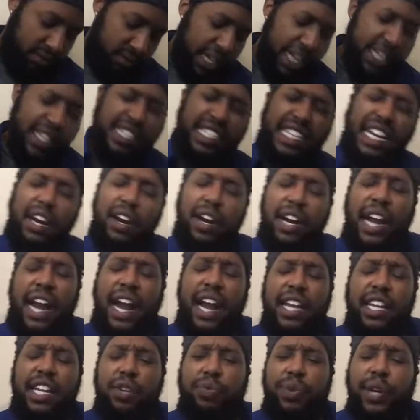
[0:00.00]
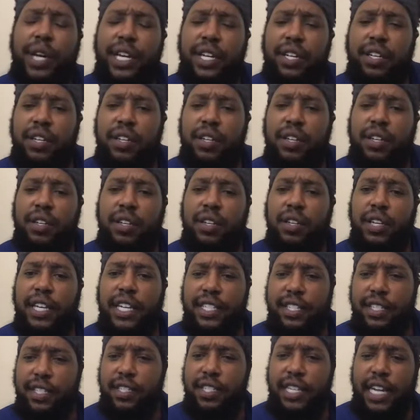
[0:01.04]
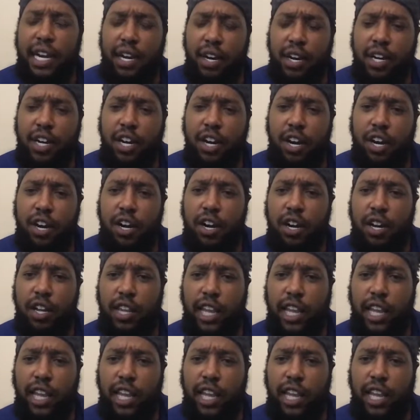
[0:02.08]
Is Derek Allen? Is this Derek Carr?